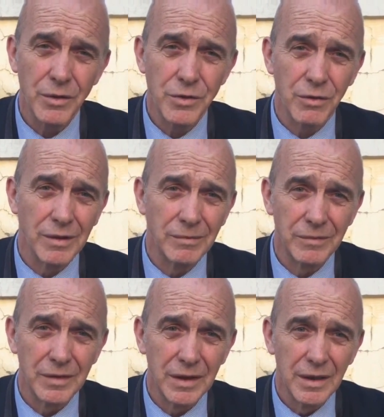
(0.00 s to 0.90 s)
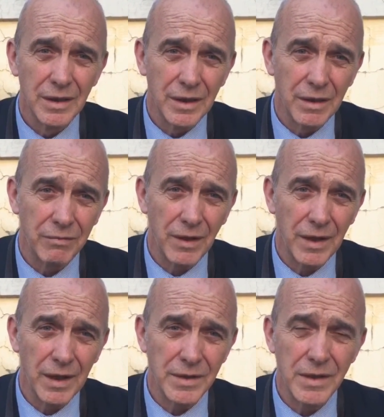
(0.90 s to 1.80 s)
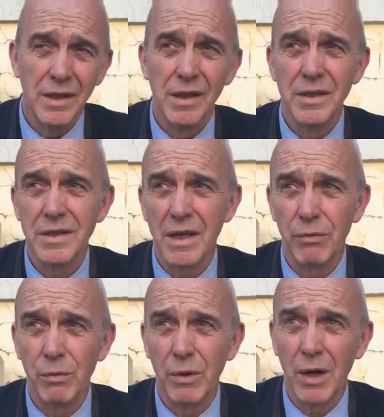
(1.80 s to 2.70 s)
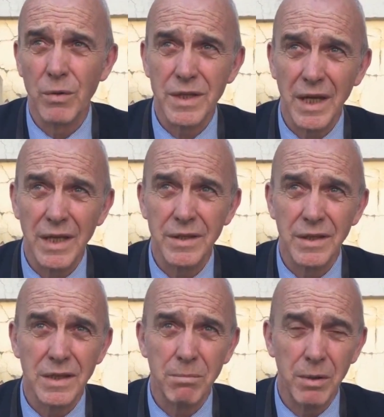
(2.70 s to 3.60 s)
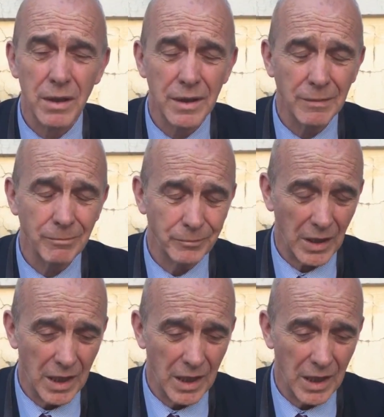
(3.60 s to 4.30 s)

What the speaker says: Al-Nusra. They fired several rounds into this building,